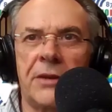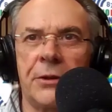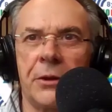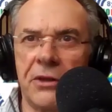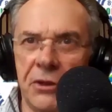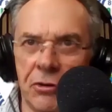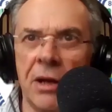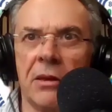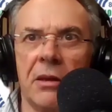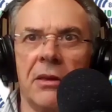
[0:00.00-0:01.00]
So there is
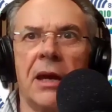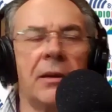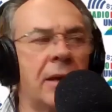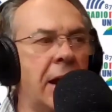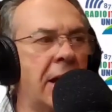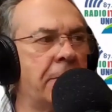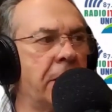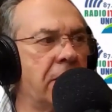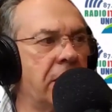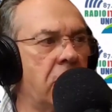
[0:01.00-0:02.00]
strength in that
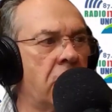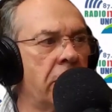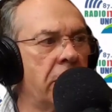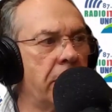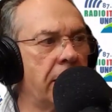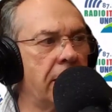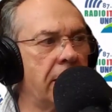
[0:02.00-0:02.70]
aspect of the economy, but